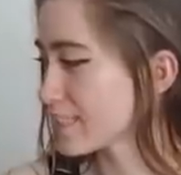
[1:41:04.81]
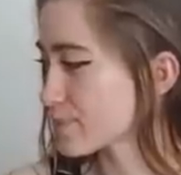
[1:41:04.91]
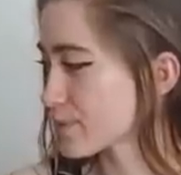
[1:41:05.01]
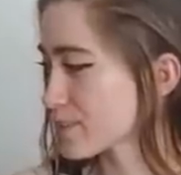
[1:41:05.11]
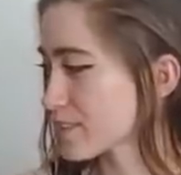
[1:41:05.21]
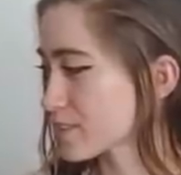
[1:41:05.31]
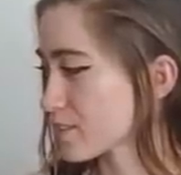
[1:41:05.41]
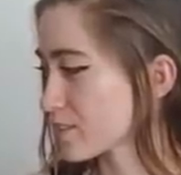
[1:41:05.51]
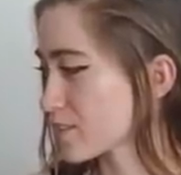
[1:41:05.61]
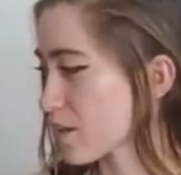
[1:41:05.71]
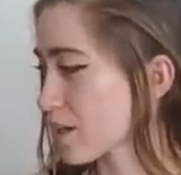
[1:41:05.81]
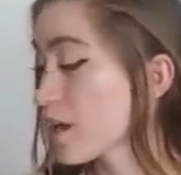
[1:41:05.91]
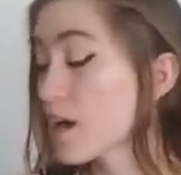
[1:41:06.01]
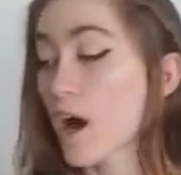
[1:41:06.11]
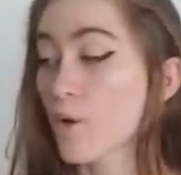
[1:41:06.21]
Esports sports leagues are starting.
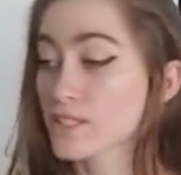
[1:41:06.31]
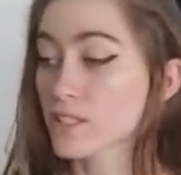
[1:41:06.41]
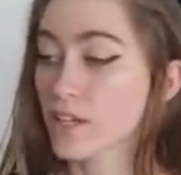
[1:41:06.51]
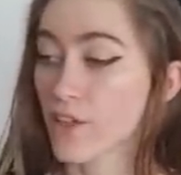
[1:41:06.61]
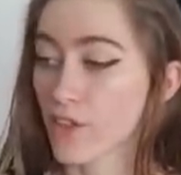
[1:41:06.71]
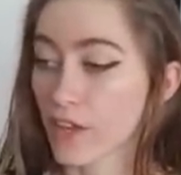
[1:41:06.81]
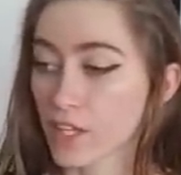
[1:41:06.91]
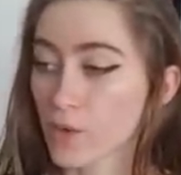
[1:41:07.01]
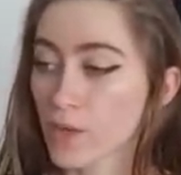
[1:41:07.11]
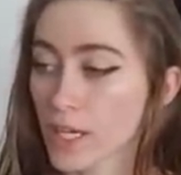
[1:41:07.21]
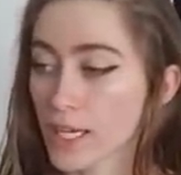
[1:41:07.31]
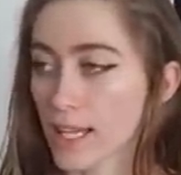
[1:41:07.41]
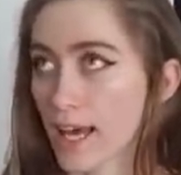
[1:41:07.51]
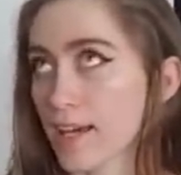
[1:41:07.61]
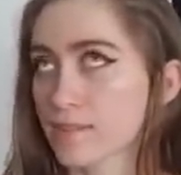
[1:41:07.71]
Oh, it's literally a thing. You can get
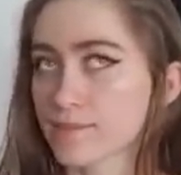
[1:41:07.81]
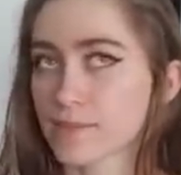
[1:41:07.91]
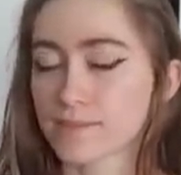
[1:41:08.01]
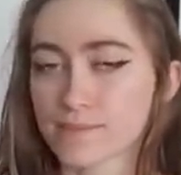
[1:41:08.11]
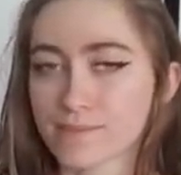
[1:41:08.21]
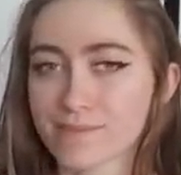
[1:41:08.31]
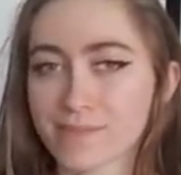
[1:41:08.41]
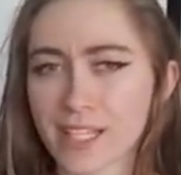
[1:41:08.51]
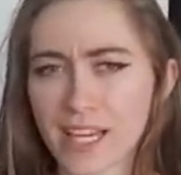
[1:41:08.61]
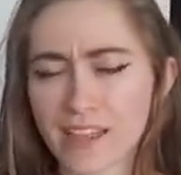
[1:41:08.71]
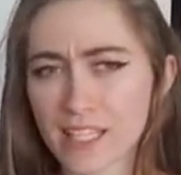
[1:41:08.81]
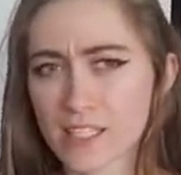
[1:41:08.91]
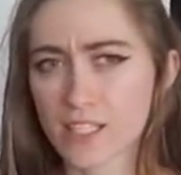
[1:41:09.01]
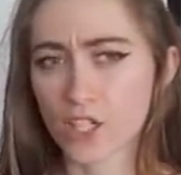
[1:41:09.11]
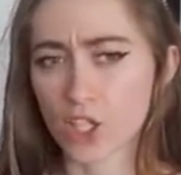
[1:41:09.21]
like, like I think
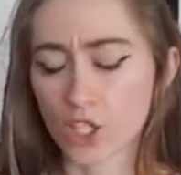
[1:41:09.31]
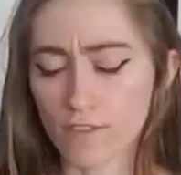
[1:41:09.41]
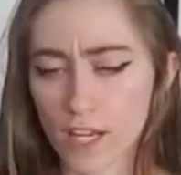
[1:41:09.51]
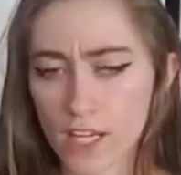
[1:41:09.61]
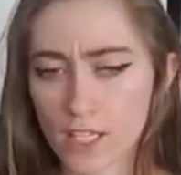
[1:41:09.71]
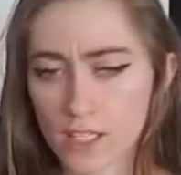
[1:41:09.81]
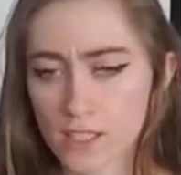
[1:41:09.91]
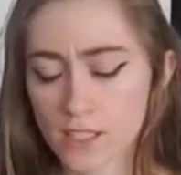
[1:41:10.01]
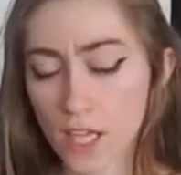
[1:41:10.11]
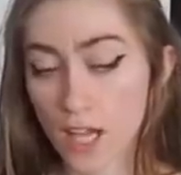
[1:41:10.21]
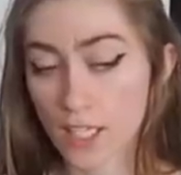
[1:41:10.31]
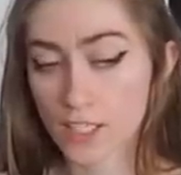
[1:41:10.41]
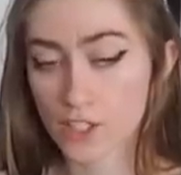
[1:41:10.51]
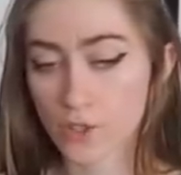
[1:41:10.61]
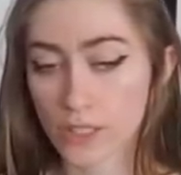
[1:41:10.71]
it's Irvine
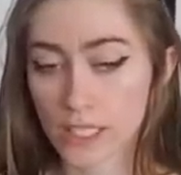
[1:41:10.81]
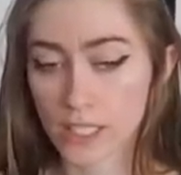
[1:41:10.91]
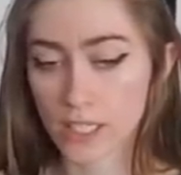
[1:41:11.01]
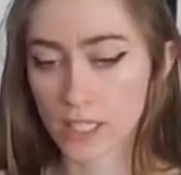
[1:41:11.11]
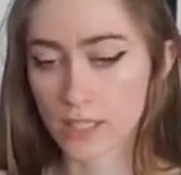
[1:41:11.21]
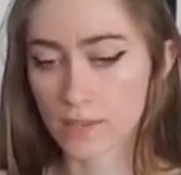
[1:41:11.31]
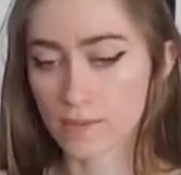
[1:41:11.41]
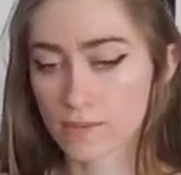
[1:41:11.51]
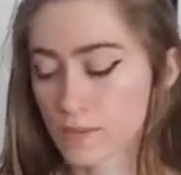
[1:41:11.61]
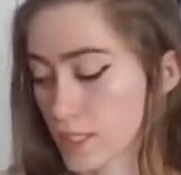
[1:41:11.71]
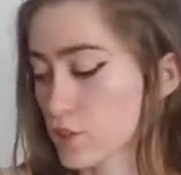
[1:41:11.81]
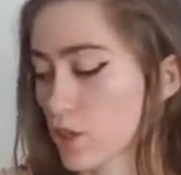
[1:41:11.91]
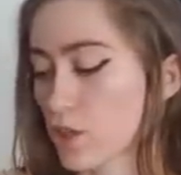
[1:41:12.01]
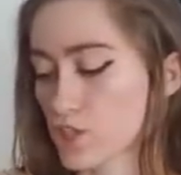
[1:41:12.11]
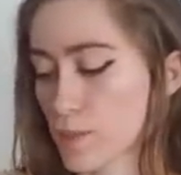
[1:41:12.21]
College. You can get a like
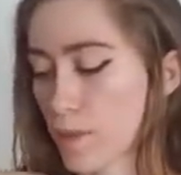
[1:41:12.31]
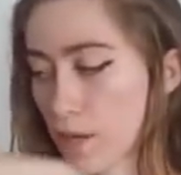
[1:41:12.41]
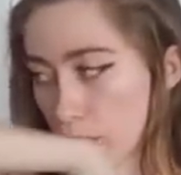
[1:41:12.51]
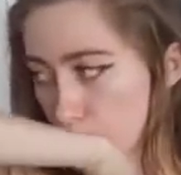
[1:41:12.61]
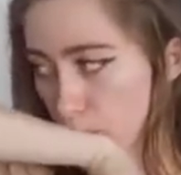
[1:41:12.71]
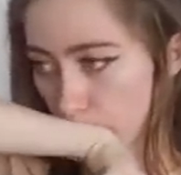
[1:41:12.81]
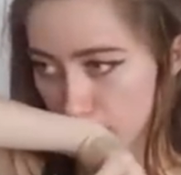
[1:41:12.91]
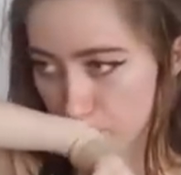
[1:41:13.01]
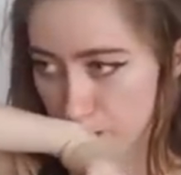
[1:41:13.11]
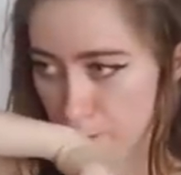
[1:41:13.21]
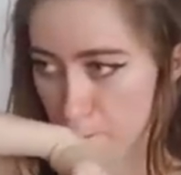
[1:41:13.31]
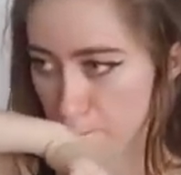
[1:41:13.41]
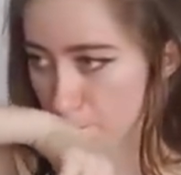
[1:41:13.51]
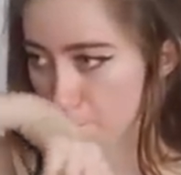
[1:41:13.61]
scholarship on esports, but